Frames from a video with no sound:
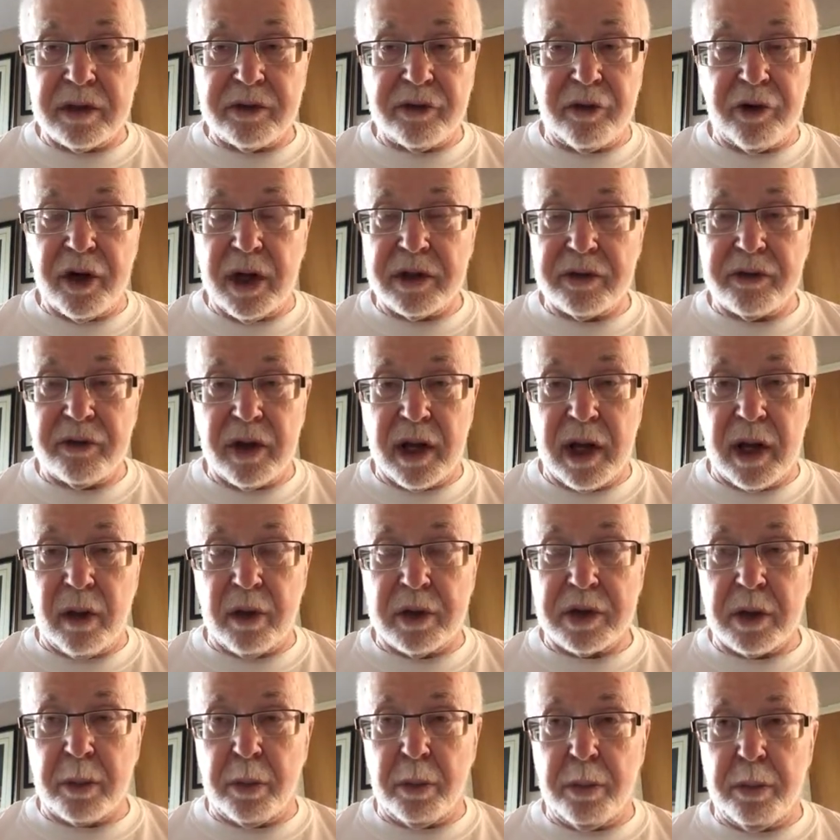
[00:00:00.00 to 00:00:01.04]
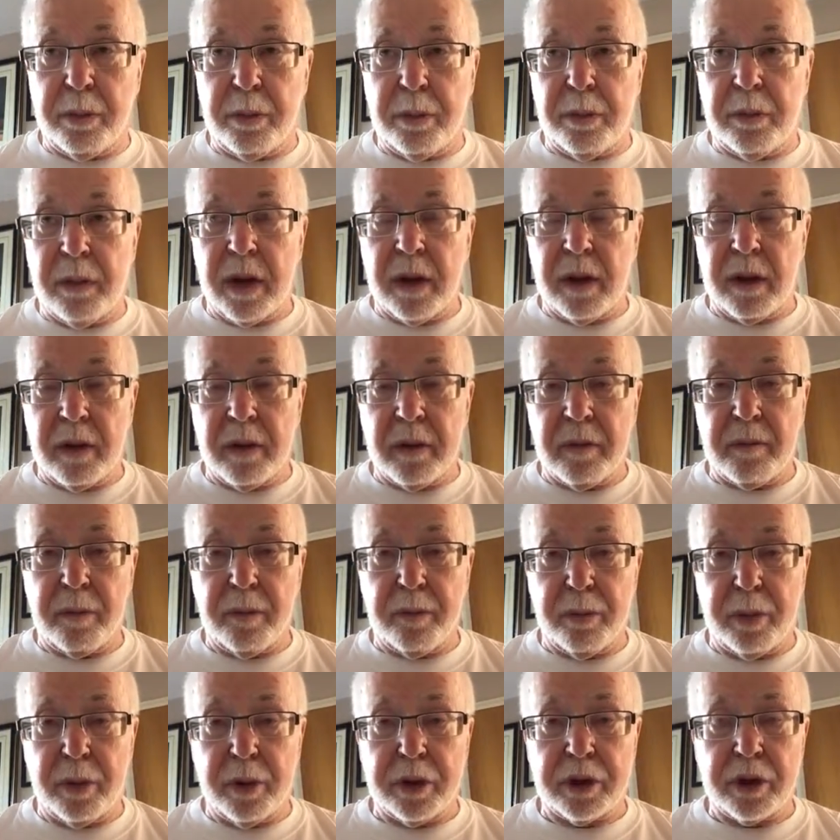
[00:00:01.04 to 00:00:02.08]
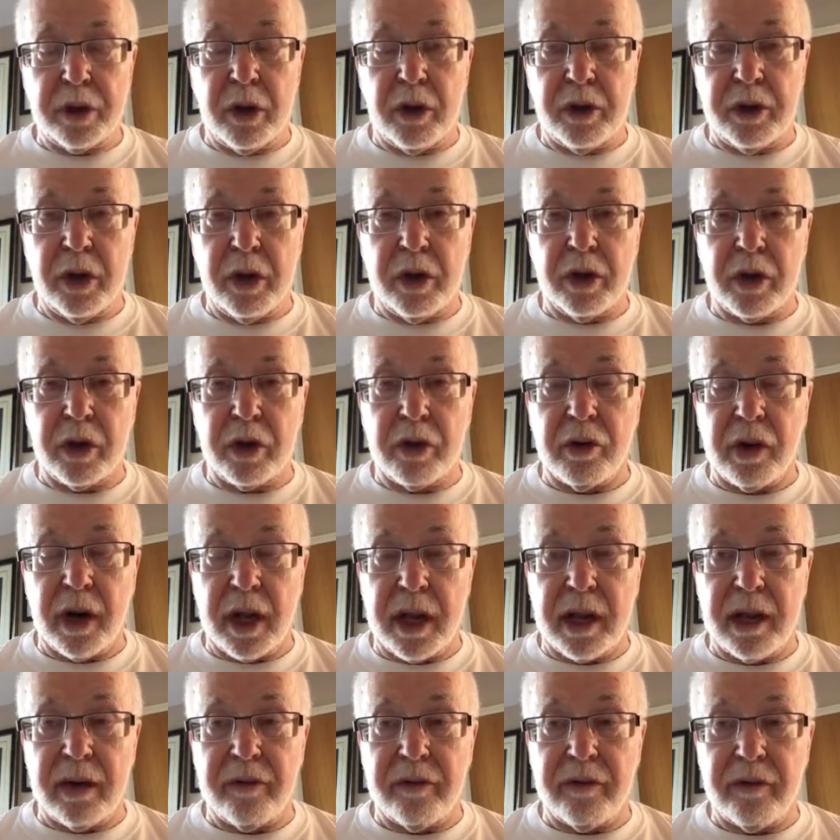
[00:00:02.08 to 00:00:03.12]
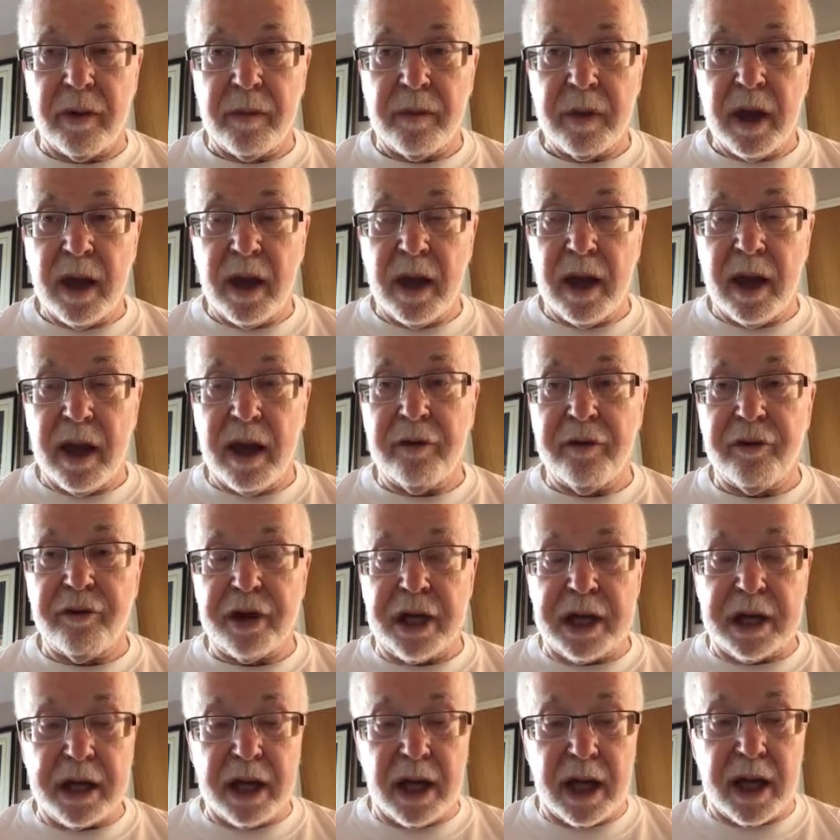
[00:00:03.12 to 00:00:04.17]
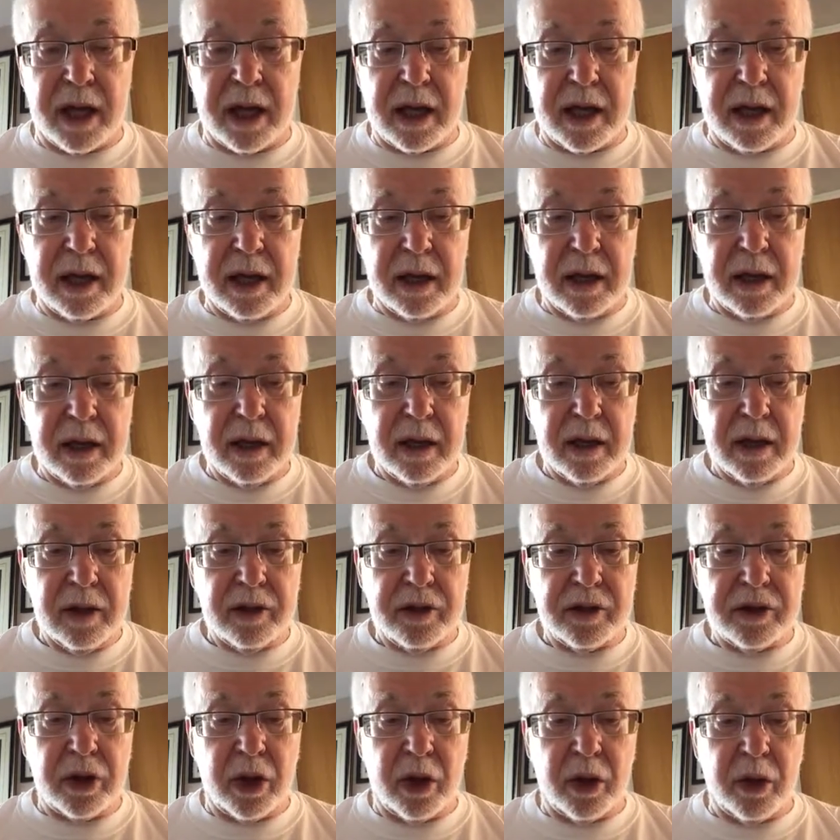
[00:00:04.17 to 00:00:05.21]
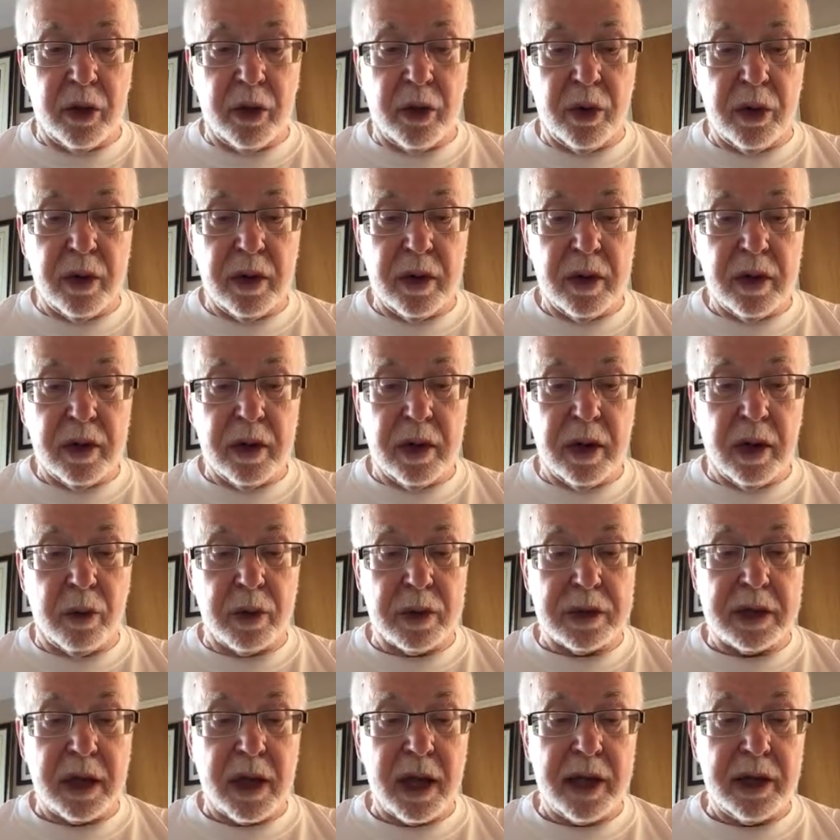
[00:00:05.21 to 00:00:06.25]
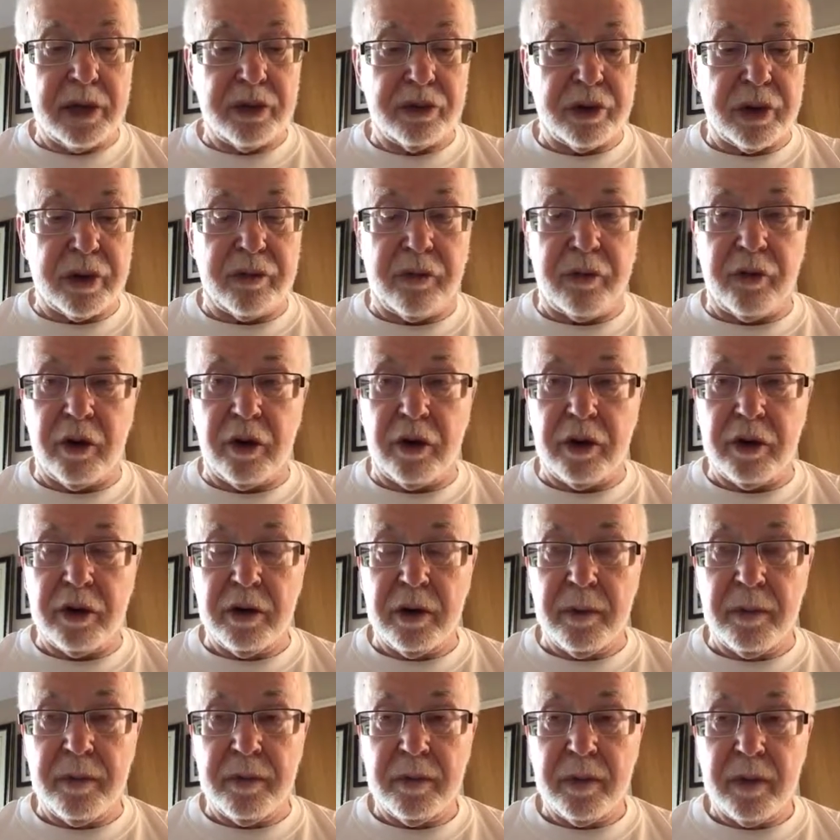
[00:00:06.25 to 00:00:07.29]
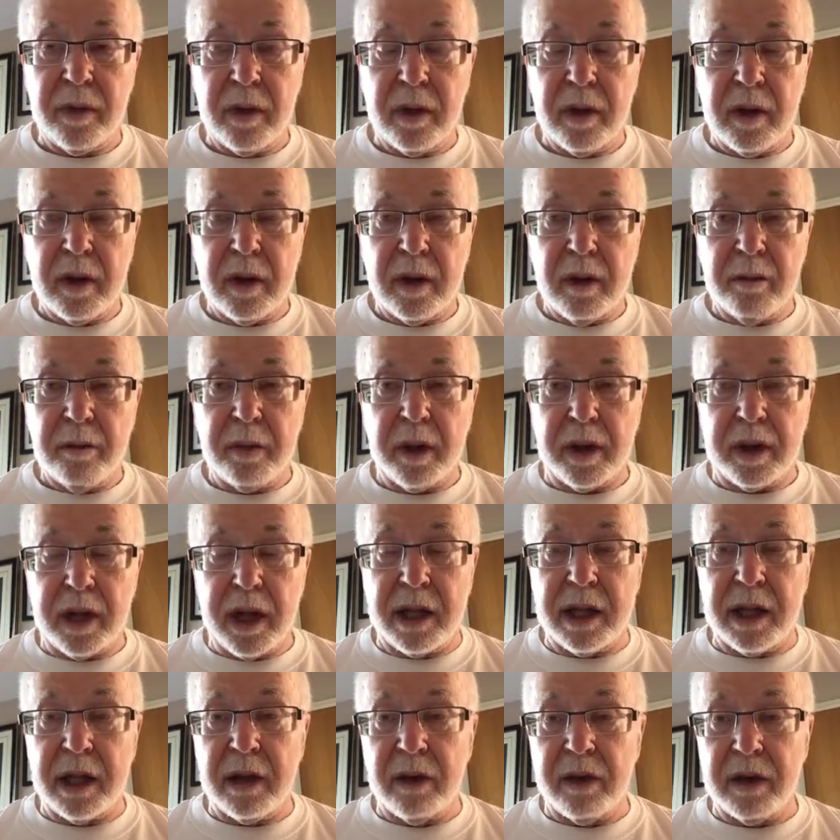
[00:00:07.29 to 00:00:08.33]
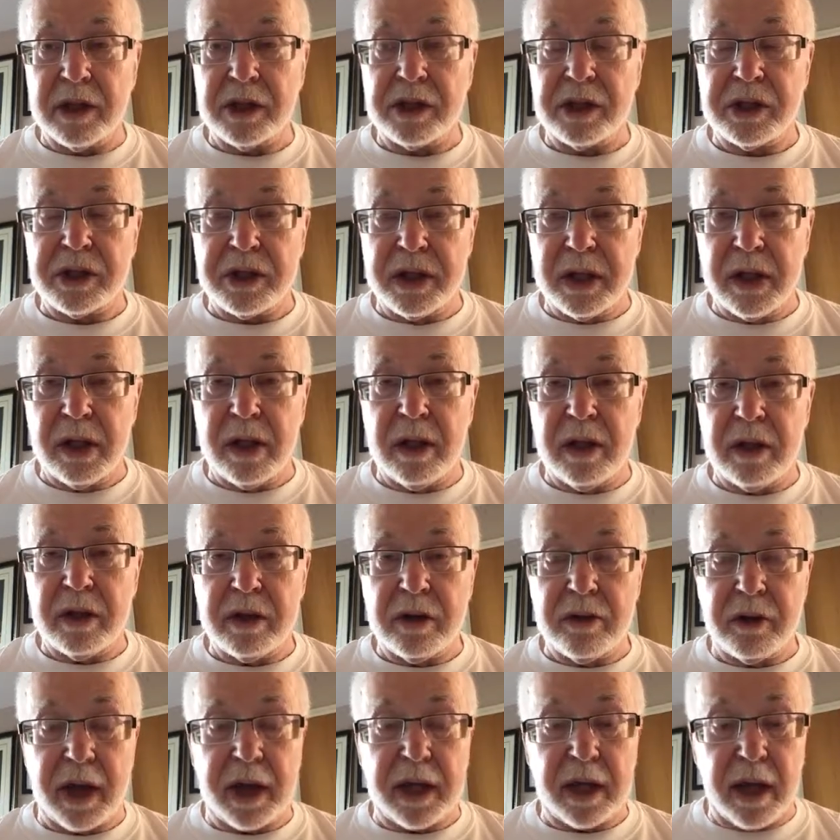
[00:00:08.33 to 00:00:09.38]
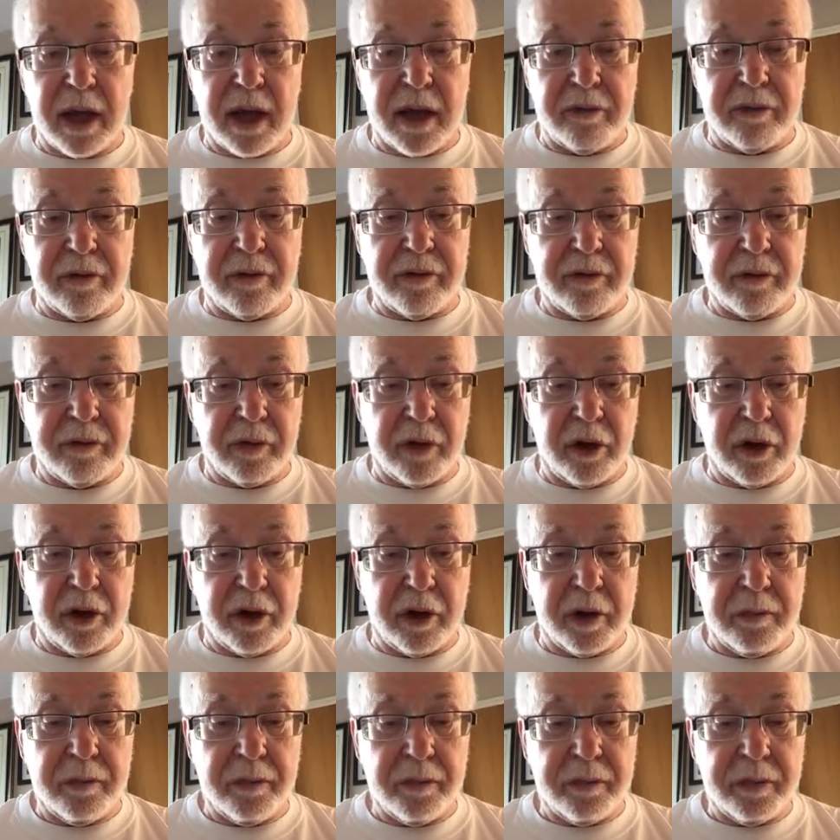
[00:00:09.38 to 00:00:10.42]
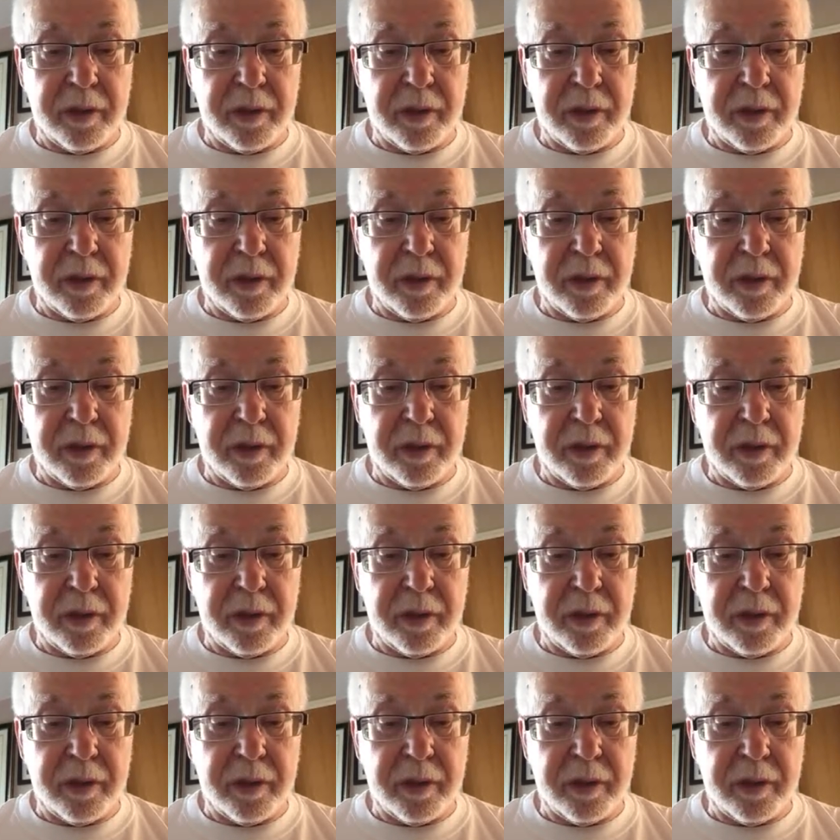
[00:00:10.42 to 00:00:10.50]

fresh flowers are put on her grave every day. So there was hatred for her, but then there is still great love for her.